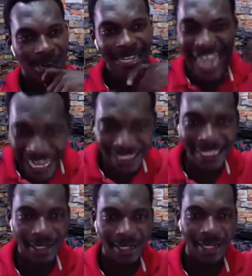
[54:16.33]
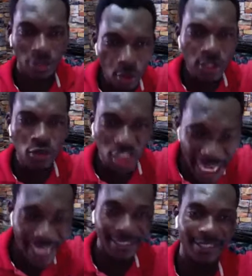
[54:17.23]
Nothing is going to
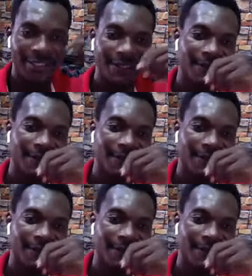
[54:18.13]
change.